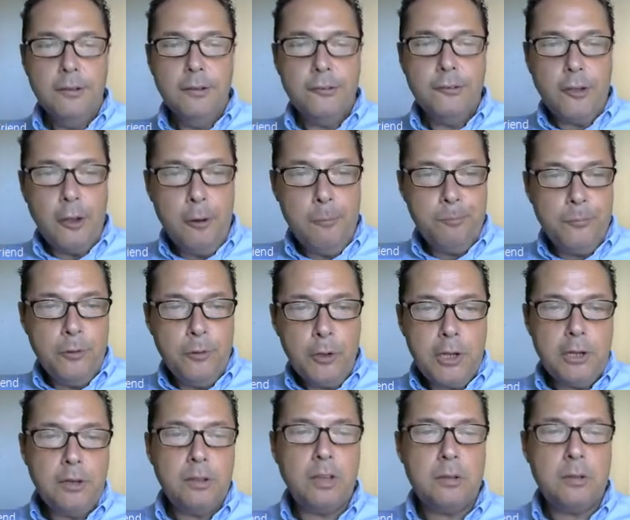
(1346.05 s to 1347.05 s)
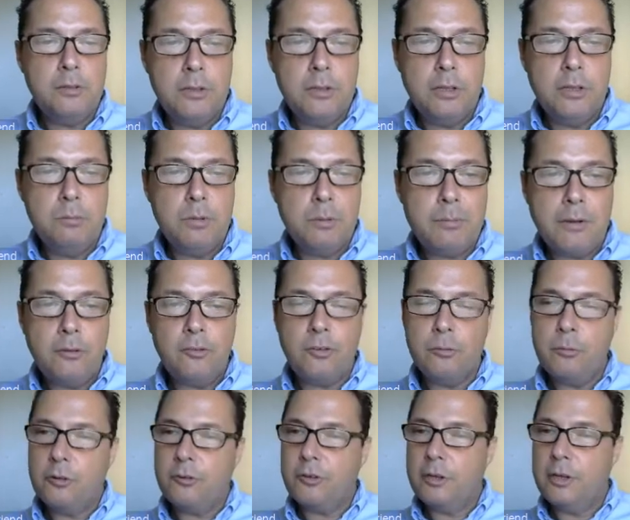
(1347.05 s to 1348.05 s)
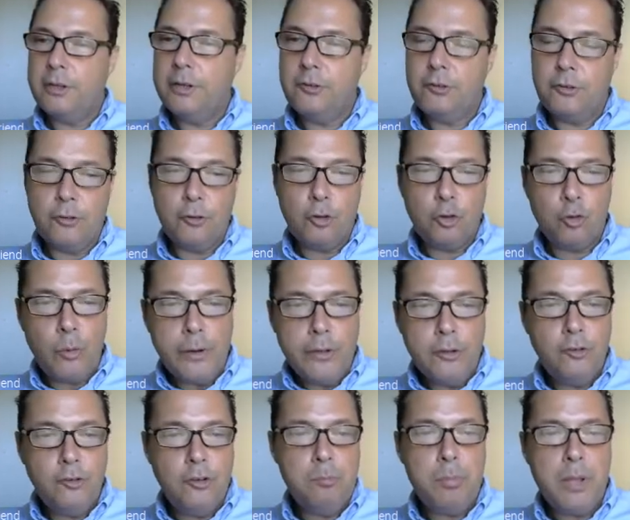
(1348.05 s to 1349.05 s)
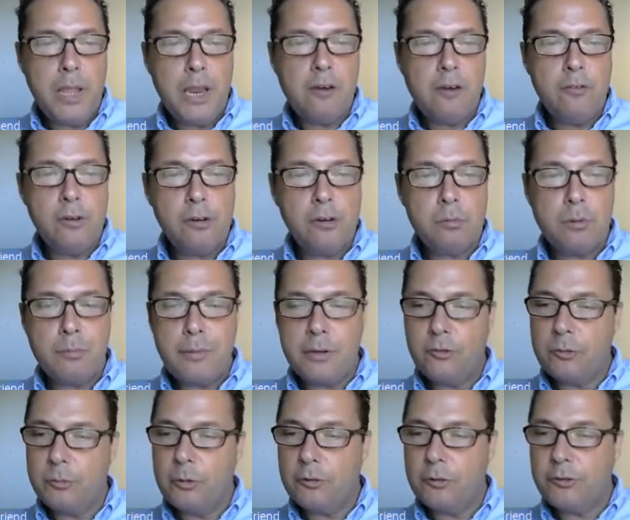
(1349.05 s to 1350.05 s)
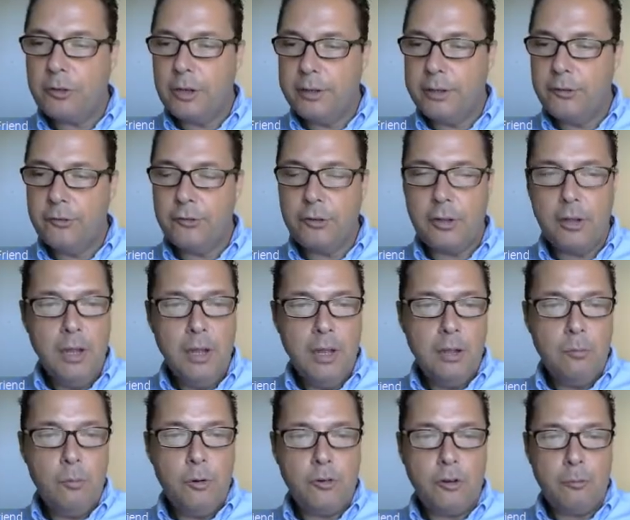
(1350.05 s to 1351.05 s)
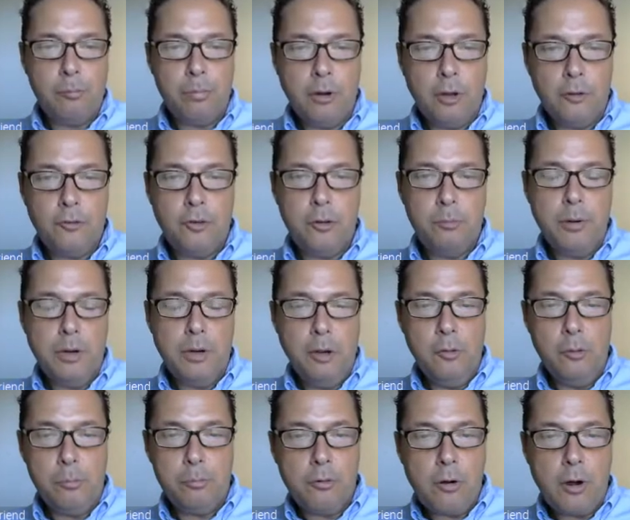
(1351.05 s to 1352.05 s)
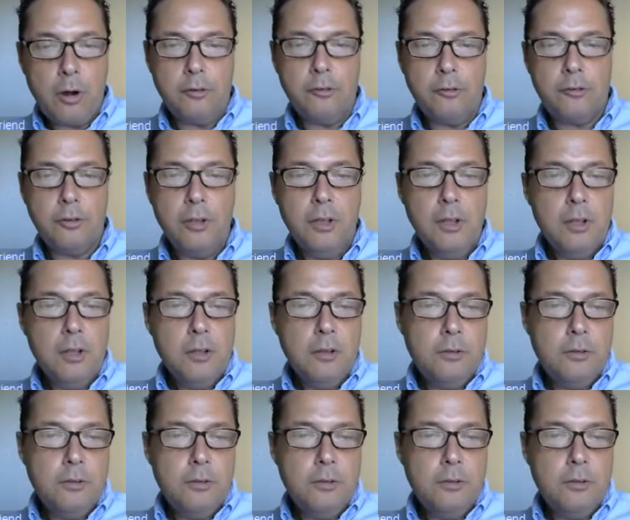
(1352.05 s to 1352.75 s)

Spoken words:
So looking at the momentum oscillator, the 20-period momentum oscillator, which are plotted below the price,